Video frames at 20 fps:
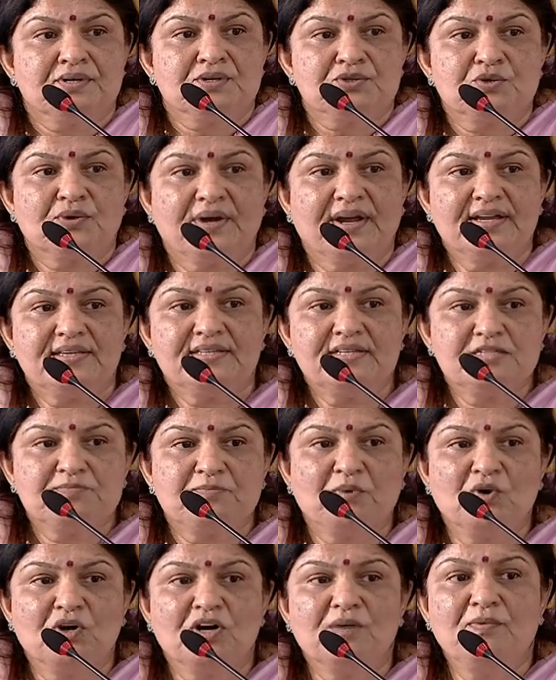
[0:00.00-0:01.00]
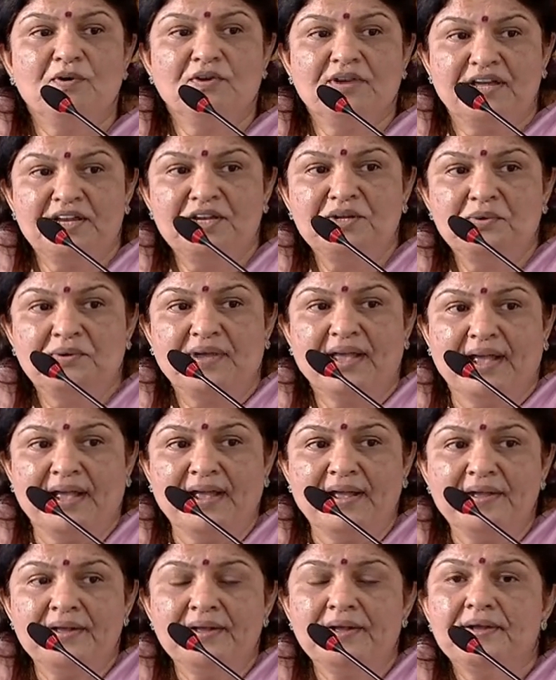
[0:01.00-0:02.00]
So I just spoke about
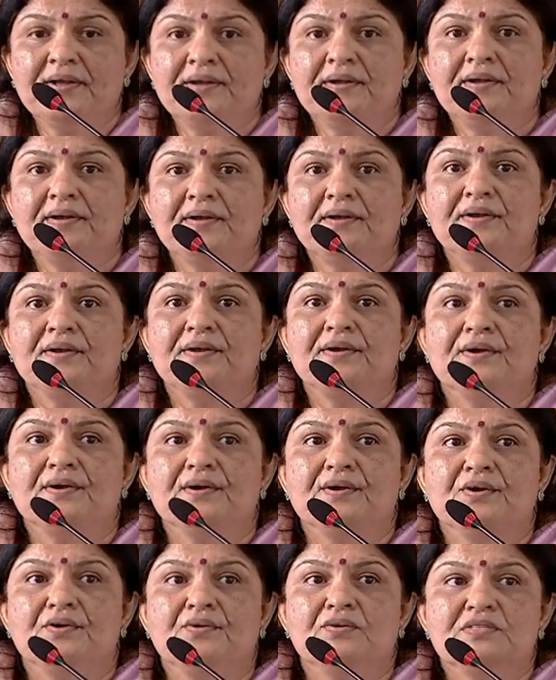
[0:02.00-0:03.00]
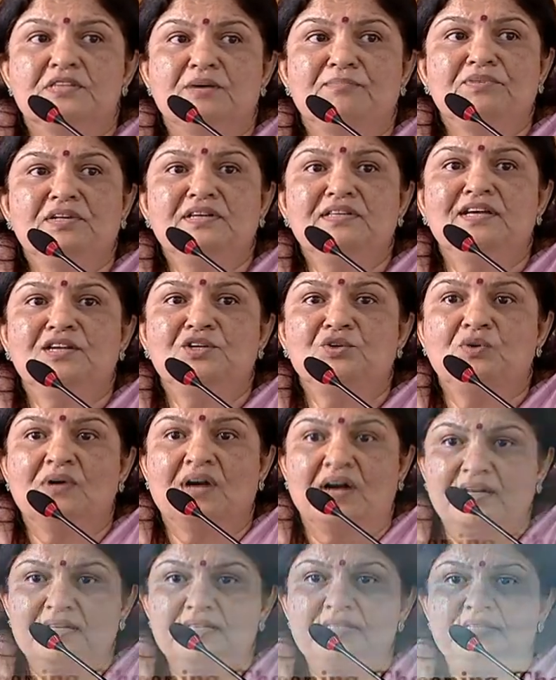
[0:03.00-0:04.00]
educare, something that you
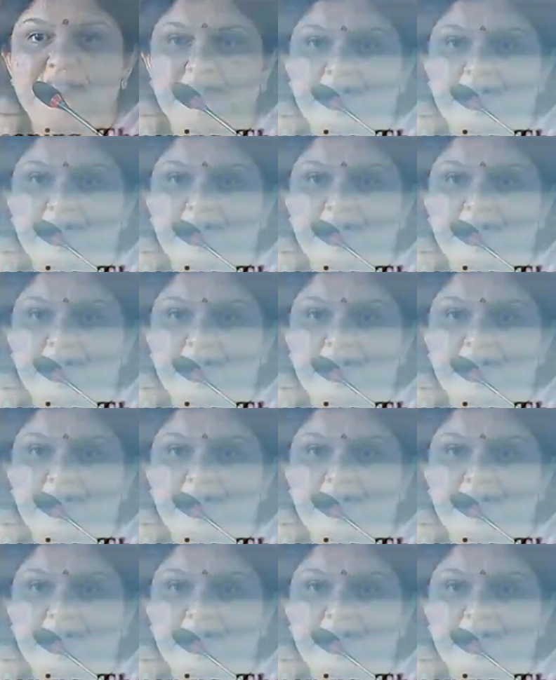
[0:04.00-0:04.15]
can't